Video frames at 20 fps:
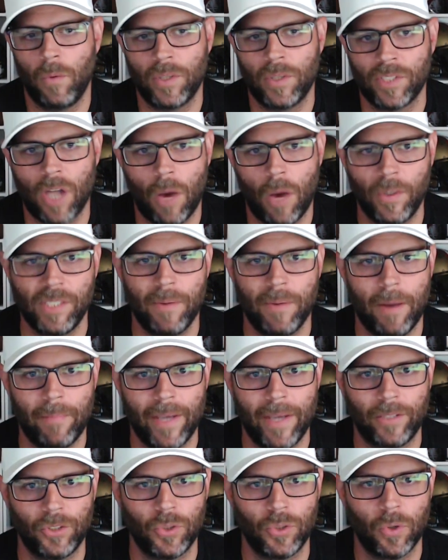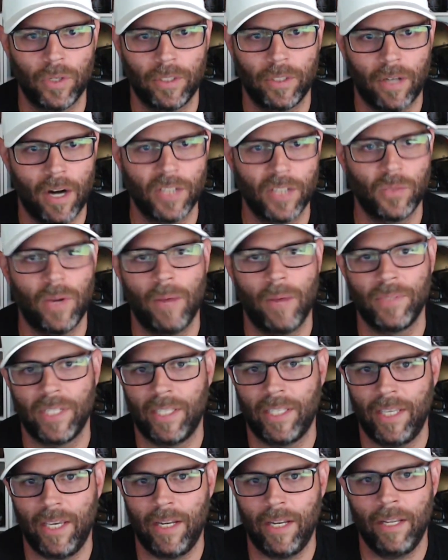It wasn't always about Michael Jordan cards when I was
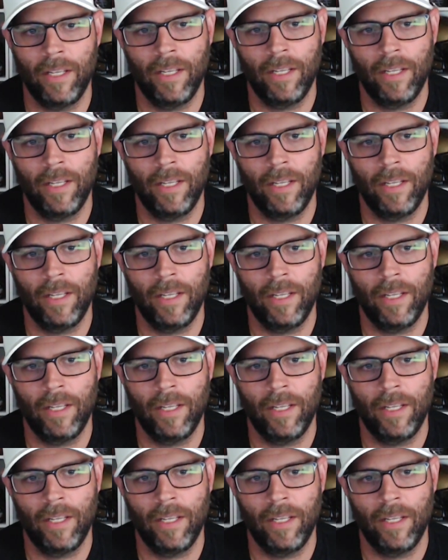a kid.